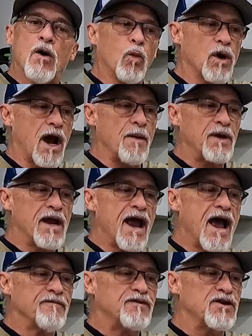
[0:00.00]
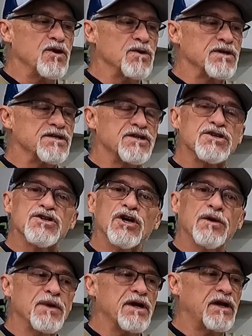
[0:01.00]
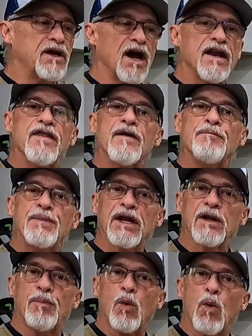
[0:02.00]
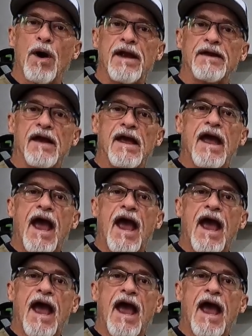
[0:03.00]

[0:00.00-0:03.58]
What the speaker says: what I'm gonna have to do is determine kind of the middle point